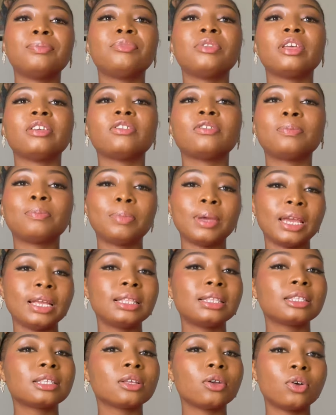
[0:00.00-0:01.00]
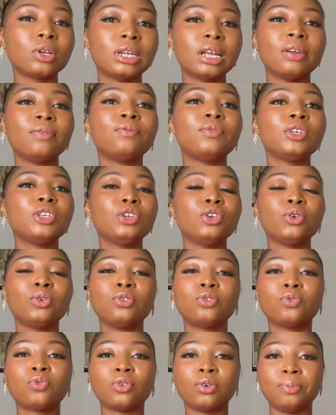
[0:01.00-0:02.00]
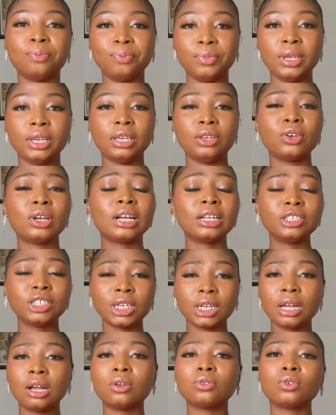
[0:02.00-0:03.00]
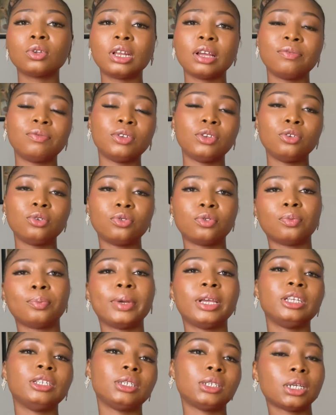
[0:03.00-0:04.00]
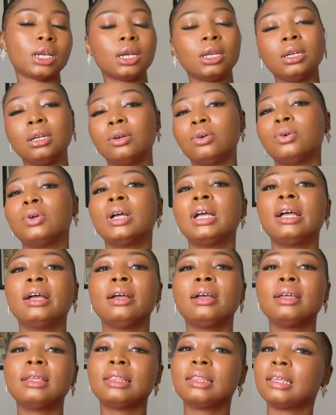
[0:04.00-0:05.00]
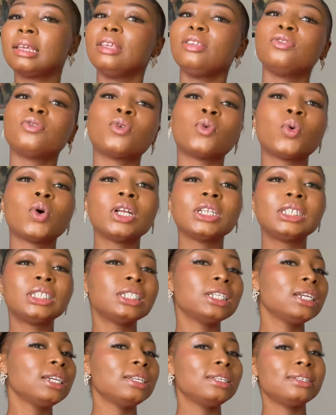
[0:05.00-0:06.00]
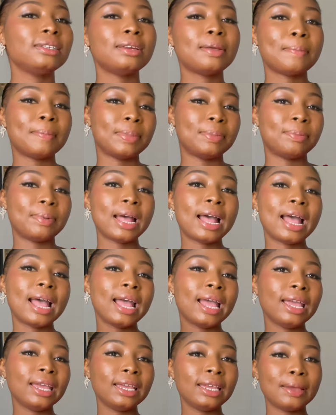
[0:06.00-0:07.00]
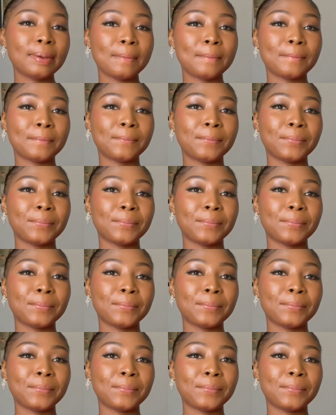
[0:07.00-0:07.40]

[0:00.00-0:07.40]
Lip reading: expect other videos from me. You can check out other videos on my channel. Thanks for watching. Bye.